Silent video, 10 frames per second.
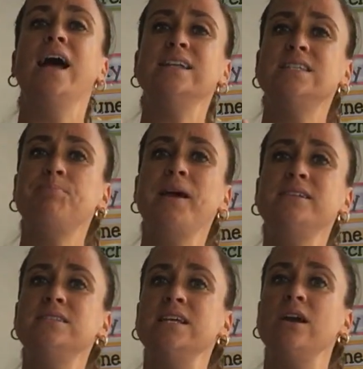And
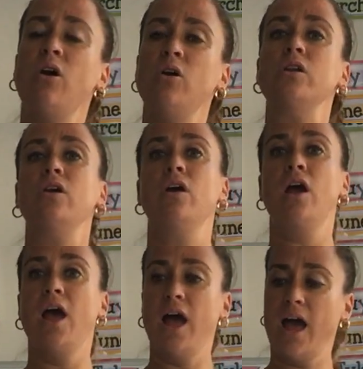depending on
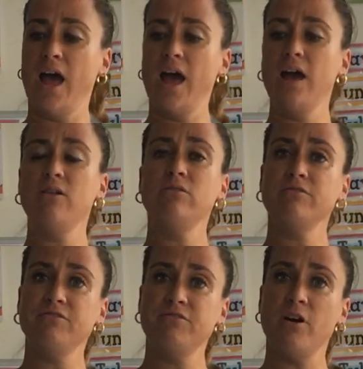how
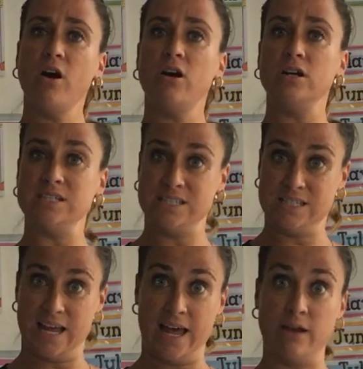far
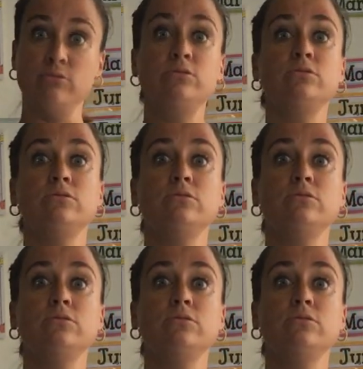down,